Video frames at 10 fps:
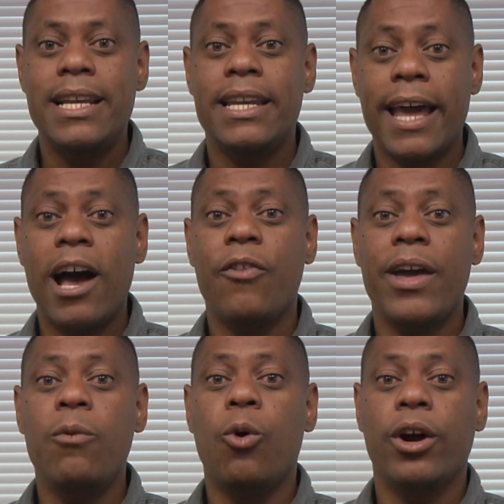now
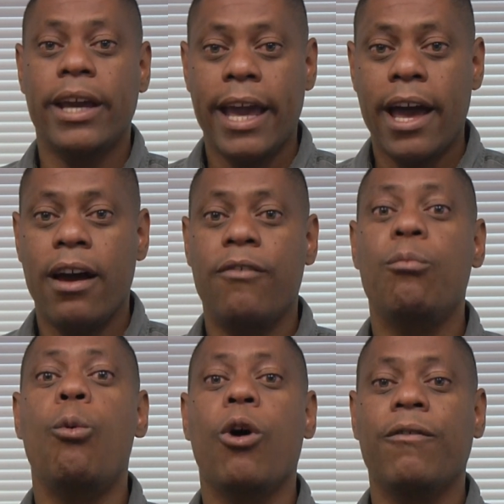they want to have
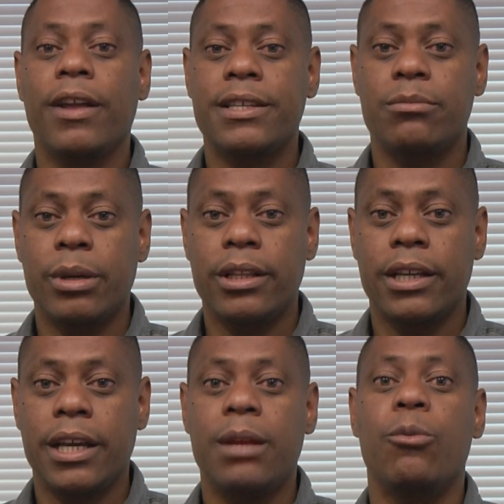more
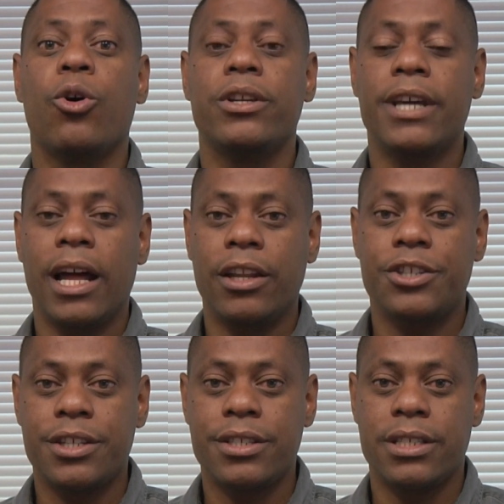flexibility and more
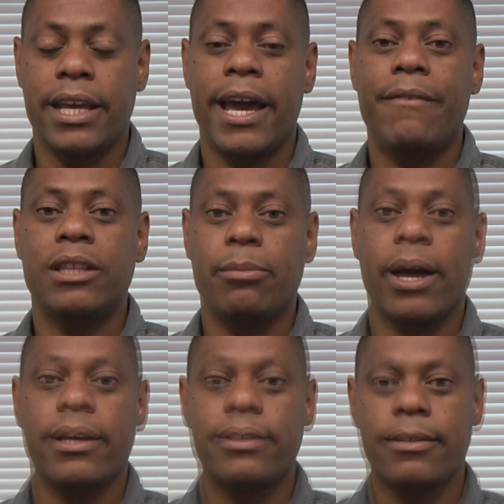intelligence than they have in the
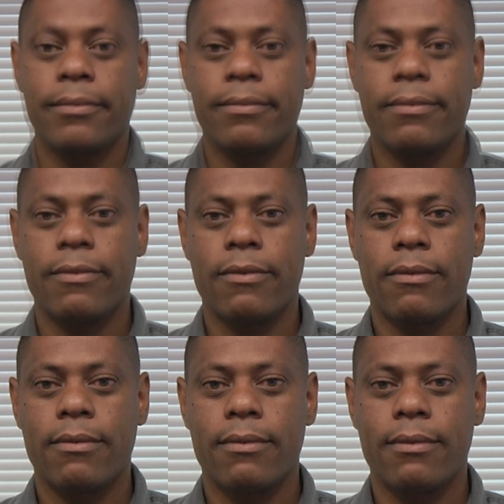past. Let's take
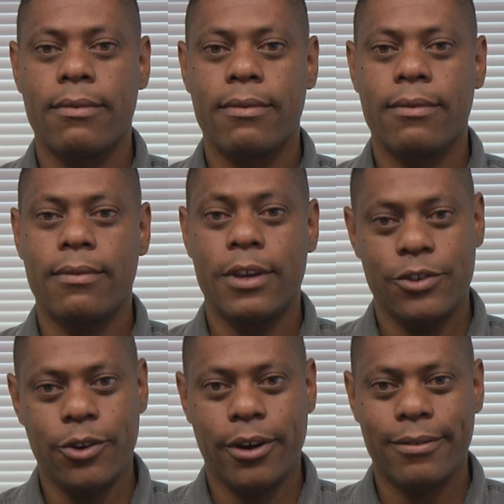a closer look.
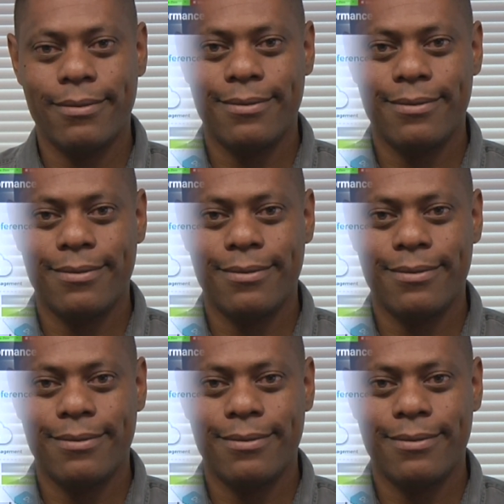Sure.